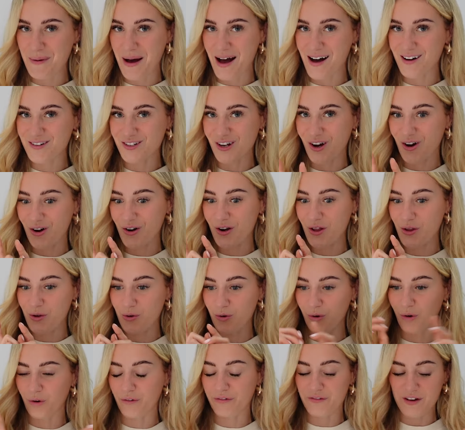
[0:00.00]
pounds on
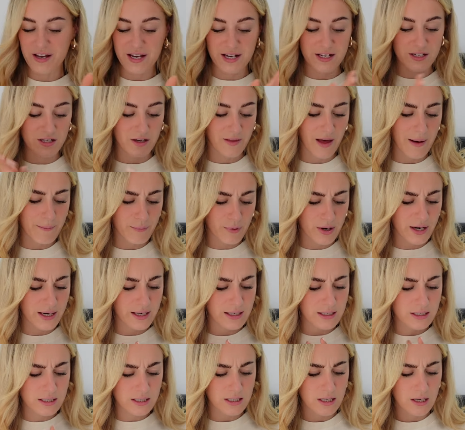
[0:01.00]
your fees. So that
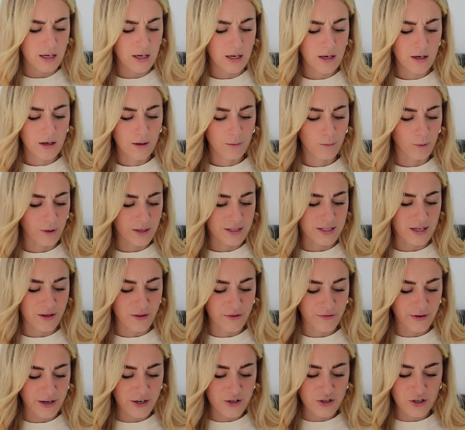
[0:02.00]
brings, what is it,
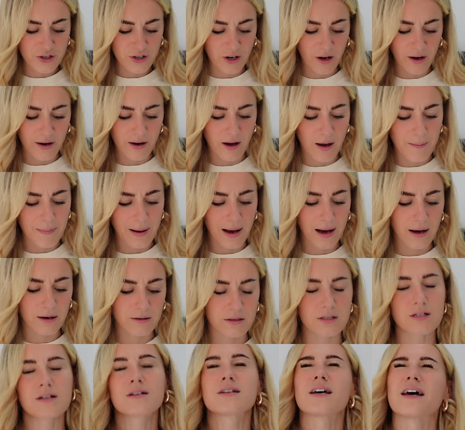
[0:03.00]
three hundred ninety-nine
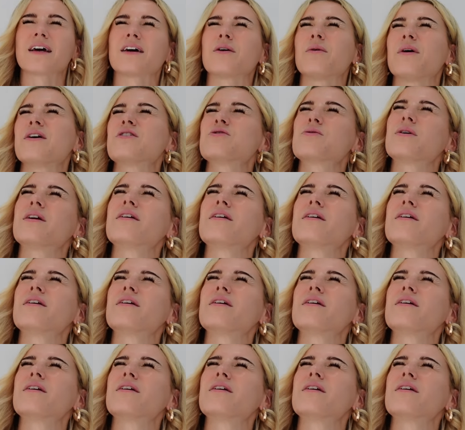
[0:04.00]
pounds, take away